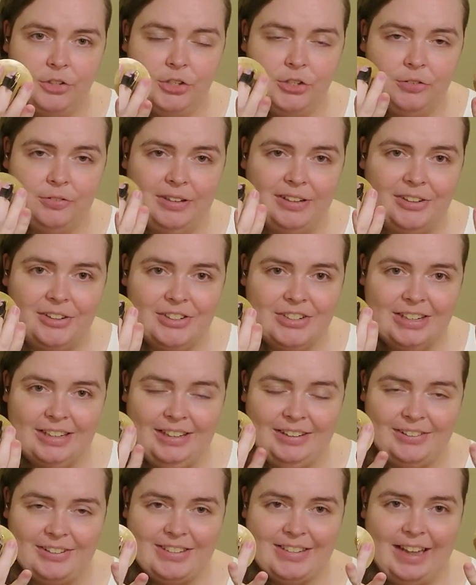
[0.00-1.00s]
2 fingers
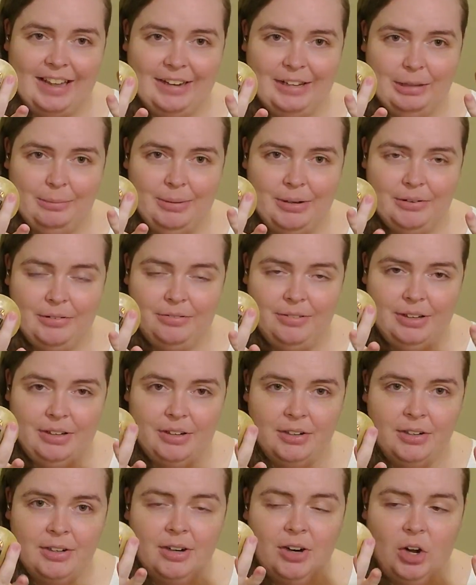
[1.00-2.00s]
on either side of the middle
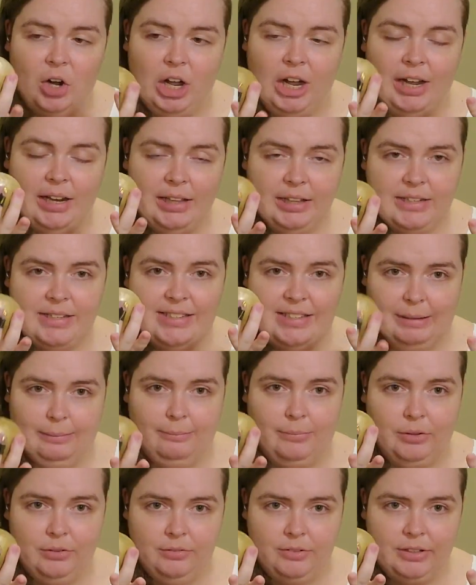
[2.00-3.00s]
finger on the
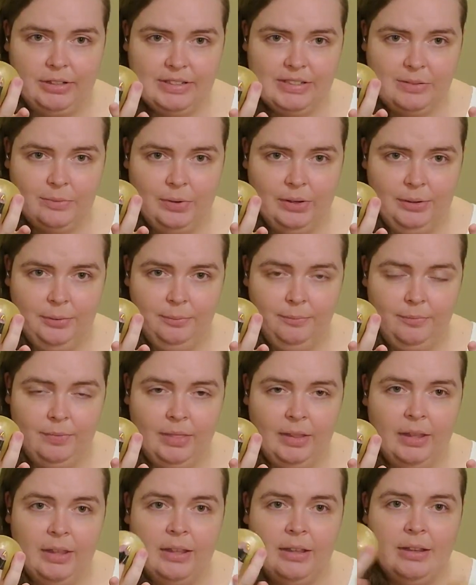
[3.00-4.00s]
cymbal for this one.
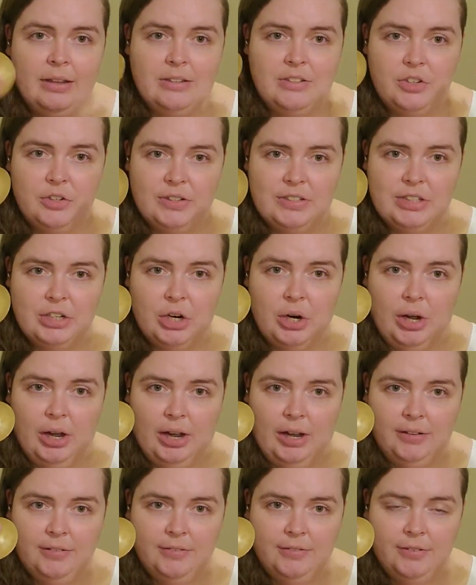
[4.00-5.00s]
Because notice they're
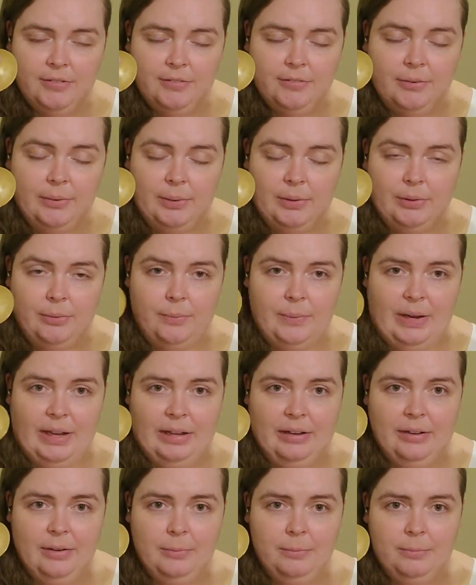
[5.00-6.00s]
off for the
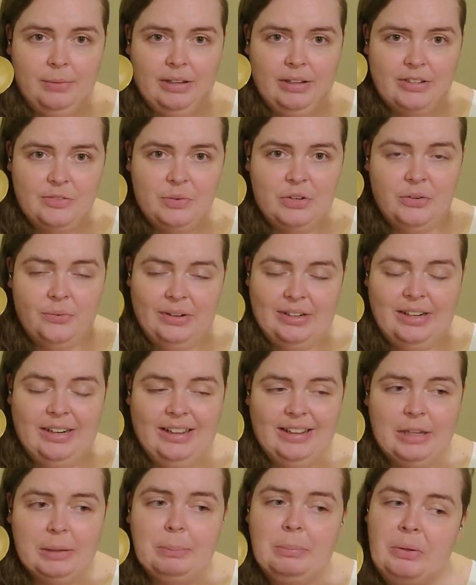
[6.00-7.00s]
ring because we don't want
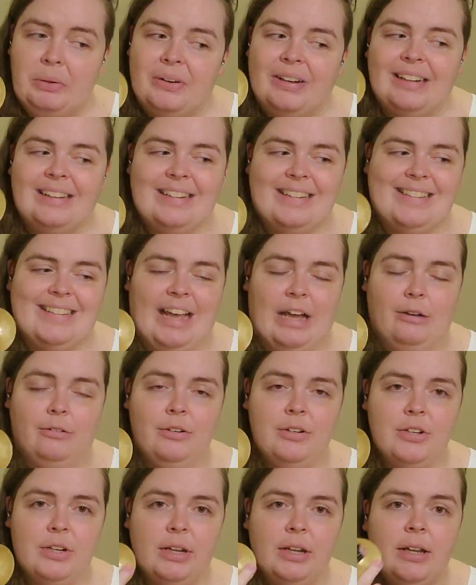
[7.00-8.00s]
anything muting the
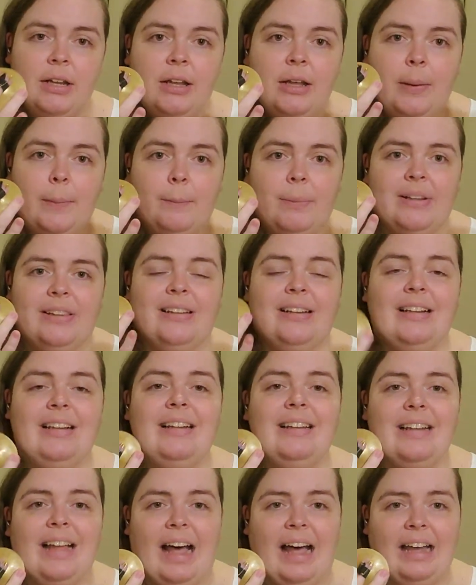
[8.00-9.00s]
sound. But the
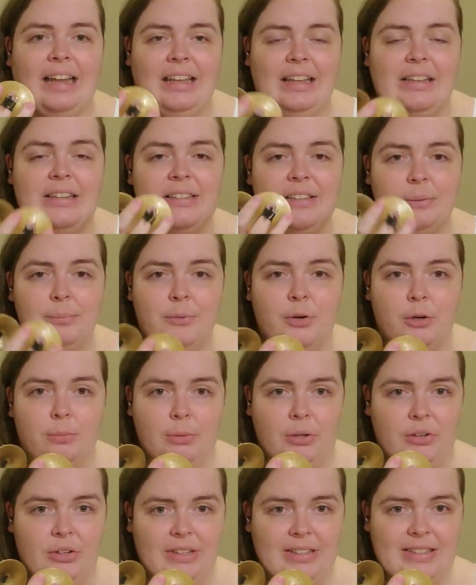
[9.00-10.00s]
clack is a more
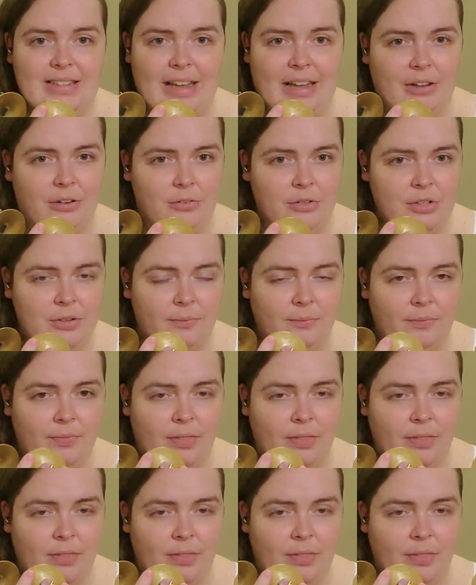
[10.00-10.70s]
muted sound.